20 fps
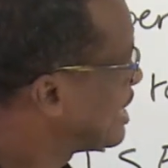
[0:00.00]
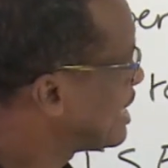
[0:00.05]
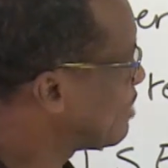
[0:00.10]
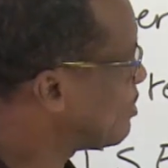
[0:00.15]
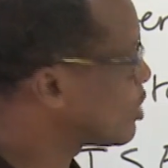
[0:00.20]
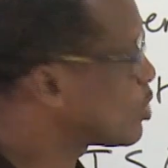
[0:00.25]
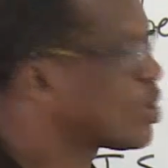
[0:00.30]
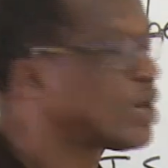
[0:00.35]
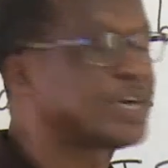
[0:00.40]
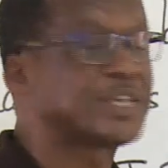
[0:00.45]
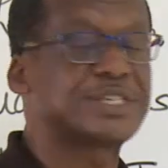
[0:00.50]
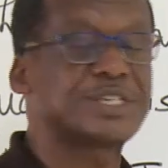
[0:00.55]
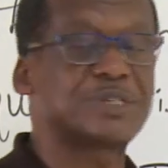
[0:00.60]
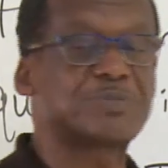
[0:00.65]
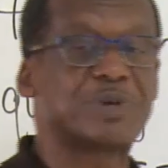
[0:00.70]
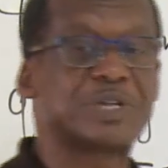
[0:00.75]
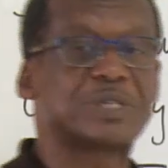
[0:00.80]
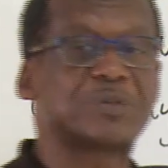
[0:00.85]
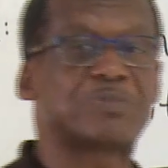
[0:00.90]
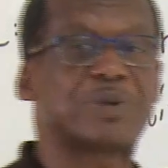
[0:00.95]
anytime a quantity
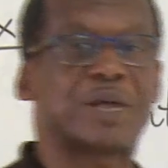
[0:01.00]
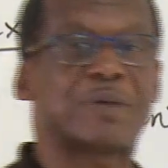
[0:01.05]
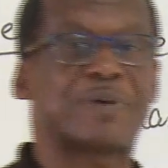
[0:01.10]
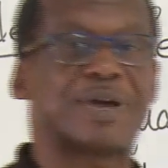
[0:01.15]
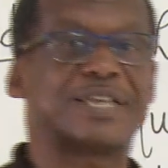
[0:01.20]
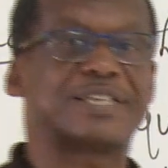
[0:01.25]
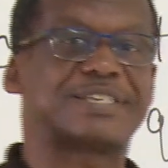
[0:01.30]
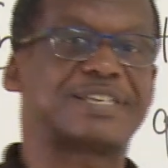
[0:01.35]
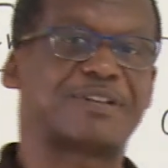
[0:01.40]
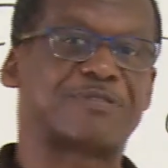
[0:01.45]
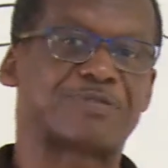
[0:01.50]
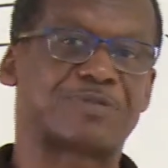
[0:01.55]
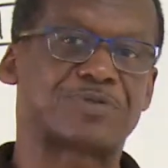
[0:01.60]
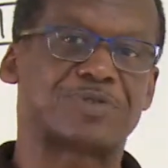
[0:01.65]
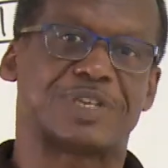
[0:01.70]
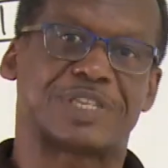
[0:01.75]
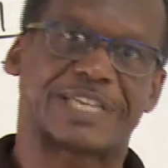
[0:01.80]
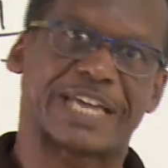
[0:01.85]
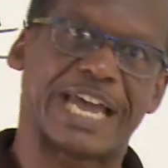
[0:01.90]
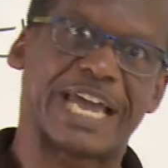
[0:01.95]
is multiplied by itself
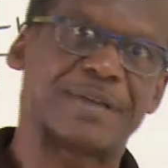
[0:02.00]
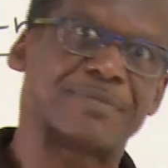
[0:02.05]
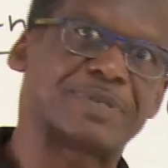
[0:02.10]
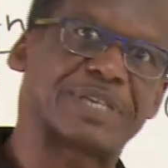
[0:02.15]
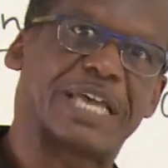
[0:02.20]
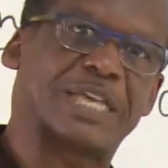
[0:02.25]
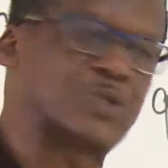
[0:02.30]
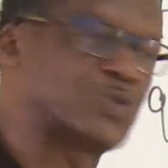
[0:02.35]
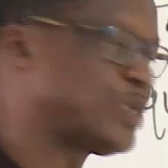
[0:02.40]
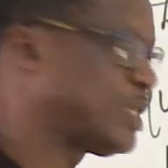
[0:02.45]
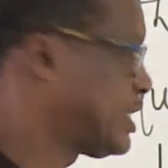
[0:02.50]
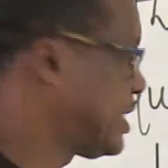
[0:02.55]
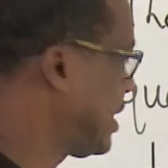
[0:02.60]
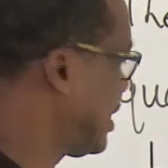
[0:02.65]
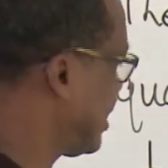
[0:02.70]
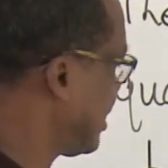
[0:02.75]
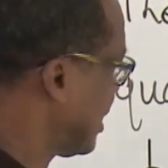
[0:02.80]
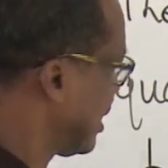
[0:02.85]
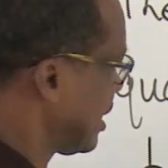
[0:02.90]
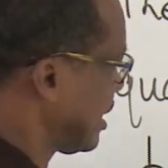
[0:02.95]
3 times, as we
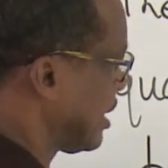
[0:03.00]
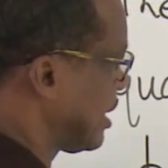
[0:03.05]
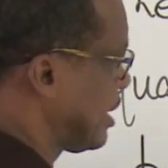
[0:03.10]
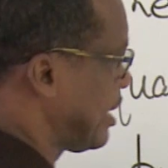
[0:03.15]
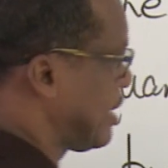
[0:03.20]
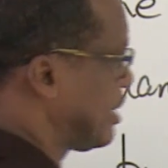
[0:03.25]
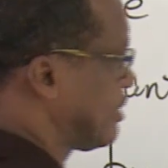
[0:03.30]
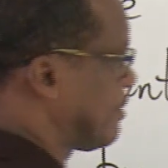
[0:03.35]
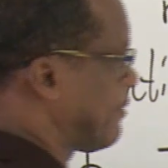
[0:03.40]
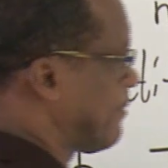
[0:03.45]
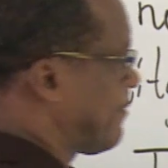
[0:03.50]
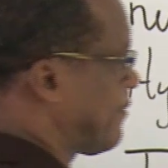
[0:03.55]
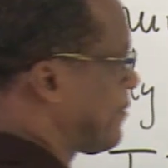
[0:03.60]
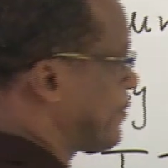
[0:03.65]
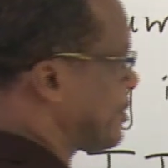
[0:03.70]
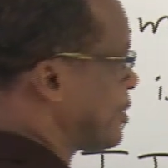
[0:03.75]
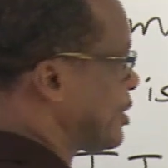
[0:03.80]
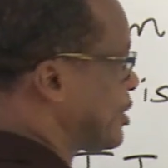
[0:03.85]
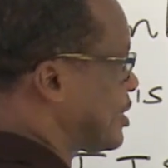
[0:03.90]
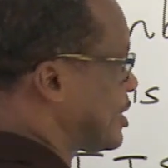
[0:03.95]
did in the
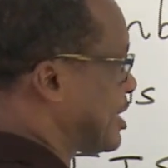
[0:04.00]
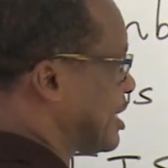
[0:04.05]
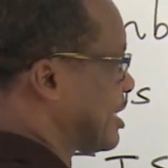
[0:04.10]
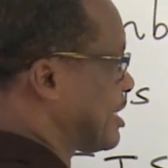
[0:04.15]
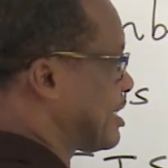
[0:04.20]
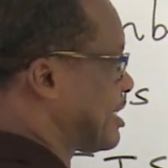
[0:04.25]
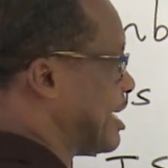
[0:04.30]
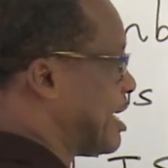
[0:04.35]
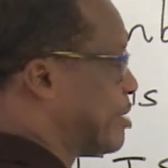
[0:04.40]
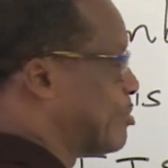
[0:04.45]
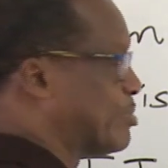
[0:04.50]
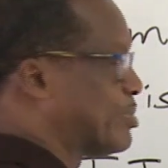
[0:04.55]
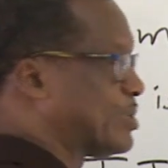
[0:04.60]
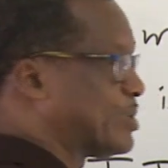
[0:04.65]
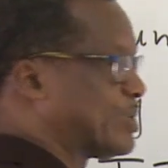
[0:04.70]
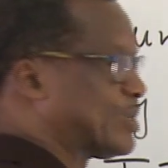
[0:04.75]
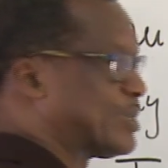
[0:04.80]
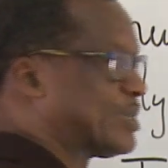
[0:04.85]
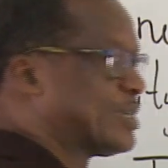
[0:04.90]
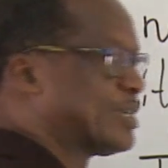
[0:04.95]
first
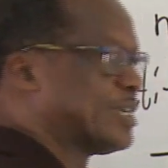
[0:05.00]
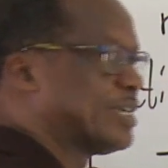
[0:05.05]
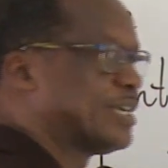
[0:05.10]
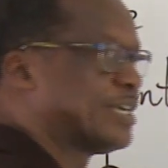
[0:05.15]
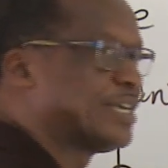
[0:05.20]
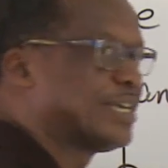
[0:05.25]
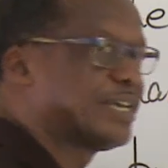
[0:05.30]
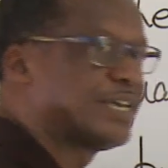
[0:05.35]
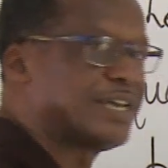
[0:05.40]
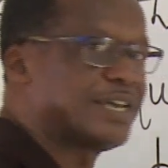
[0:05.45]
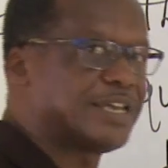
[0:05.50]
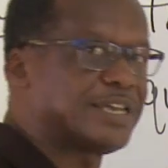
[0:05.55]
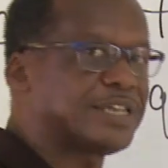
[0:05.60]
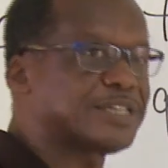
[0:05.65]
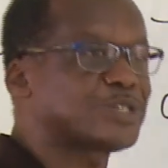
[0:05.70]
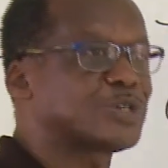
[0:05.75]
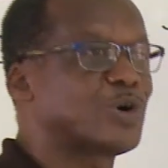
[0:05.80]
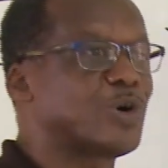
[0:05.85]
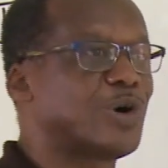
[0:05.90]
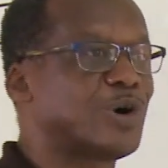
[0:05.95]
example,
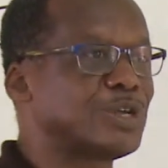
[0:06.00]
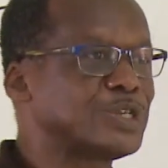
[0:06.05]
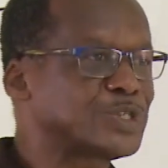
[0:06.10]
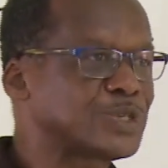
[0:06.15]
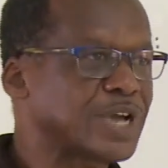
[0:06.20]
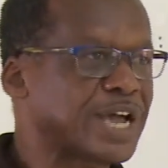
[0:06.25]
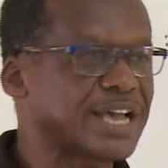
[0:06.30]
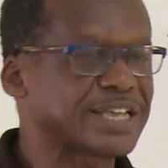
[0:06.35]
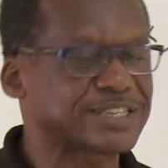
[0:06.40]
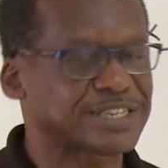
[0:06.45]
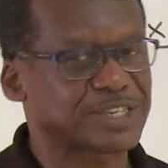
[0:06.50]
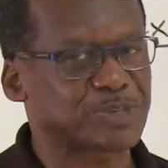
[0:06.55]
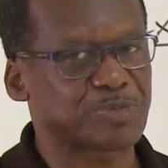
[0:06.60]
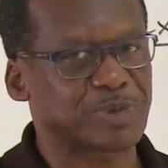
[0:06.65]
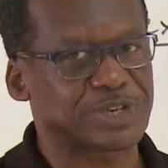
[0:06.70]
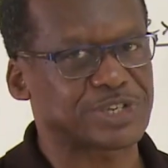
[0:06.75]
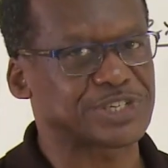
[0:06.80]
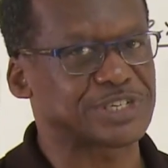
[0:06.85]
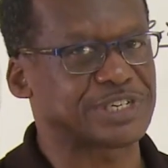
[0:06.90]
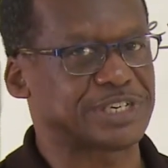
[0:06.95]
it also has a
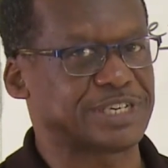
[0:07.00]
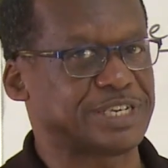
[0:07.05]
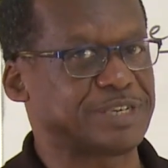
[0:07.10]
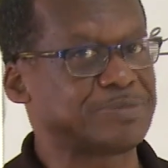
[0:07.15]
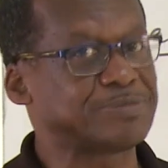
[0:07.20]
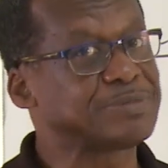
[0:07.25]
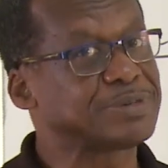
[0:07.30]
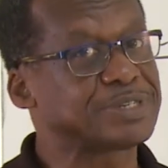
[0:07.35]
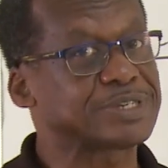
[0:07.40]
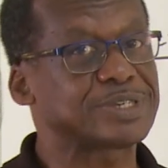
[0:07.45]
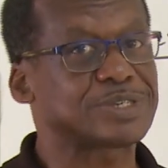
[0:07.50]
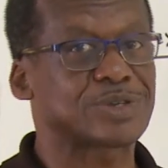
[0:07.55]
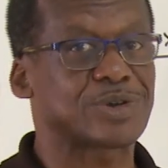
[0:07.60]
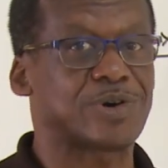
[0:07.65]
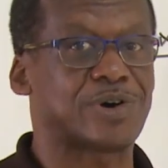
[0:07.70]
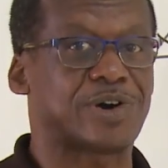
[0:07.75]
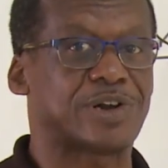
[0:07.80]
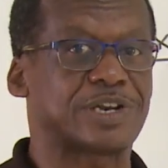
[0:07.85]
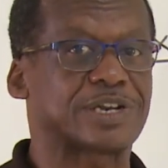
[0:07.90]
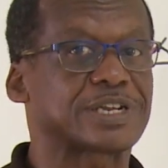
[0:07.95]
special name. It is
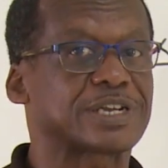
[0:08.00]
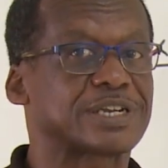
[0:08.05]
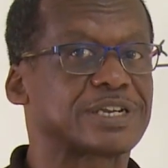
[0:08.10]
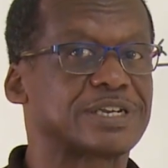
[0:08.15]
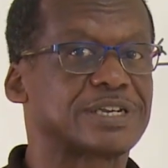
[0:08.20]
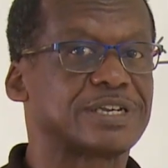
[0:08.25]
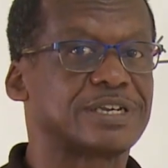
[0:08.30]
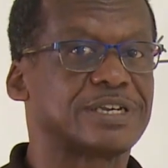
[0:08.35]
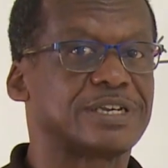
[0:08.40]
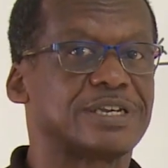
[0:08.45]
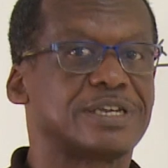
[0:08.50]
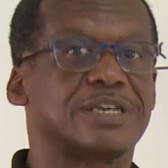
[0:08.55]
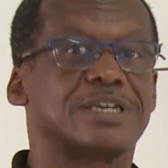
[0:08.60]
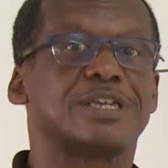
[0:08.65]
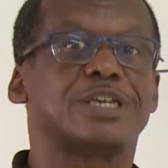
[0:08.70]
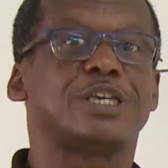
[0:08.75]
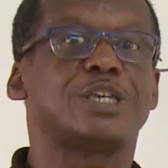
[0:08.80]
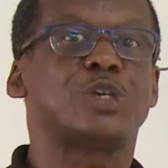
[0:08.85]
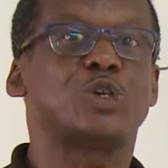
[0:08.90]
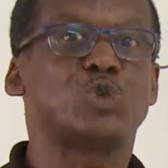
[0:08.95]
called
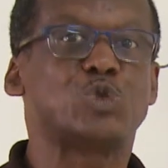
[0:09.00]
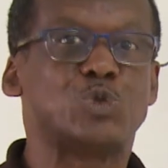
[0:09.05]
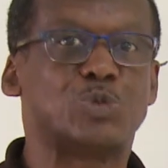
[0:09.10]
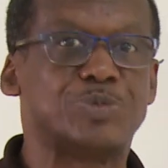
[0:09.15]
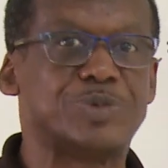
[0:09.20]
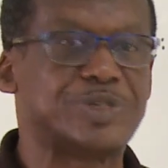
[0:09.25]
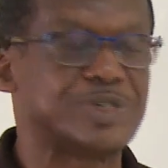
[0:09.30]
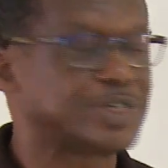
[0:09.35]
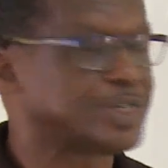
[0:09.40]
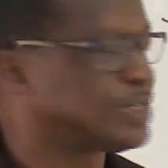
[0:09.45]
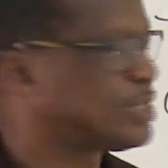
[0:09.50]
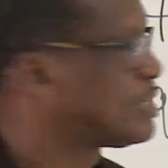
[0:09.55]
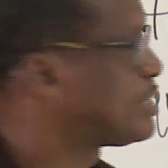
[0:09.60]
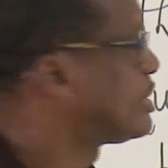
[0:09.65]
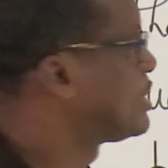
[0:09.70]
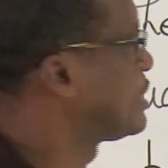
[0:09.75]
cubed.